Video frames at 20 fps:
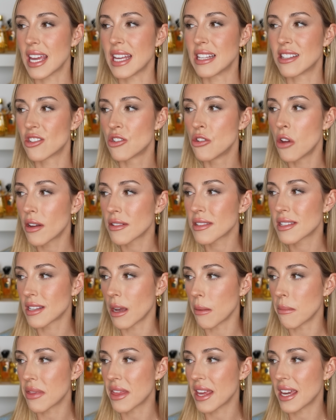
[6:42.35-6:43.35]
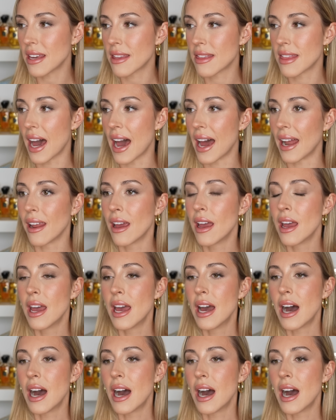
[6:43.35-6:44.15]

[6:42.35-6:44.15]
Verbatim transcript: It's not something that